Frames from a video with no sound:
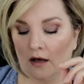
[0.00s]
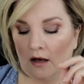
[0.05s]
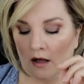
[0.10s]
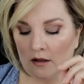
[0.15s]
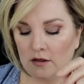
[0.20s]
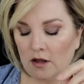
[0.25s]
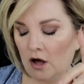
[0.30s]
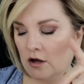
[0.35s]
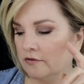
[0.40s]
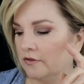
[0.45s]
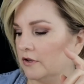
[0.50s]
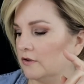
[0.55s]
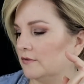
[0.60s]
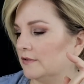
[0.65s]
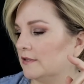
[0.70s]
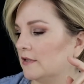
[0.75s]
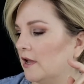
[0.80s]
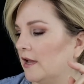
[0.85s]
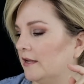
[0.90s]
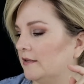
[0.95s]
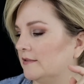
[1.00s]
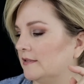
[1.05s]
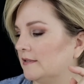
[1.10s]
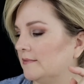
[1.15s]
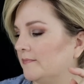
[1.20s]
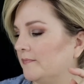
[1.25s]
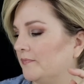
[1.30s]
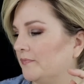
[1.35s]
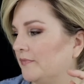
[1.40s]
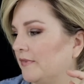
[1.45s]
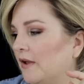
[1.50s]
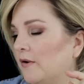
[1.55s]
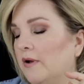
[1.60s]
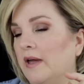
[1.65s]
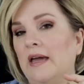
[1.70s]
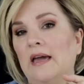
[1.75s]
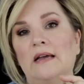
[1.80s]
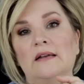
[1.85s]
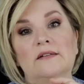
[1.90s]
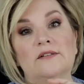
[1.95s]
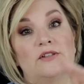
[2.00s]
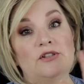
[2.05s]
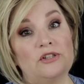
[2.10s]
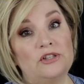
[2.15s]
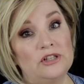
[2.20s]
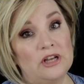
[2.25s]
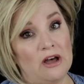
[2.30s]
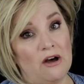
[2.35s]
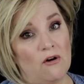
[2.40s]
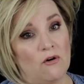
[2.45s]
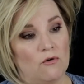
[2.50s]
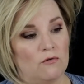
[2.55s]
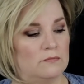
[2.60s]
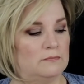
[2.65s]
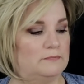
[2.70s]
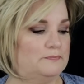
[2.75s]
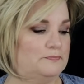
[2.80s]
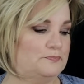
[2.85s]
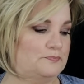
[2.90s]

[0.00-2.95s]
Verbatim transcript: Along those lines. Okay, so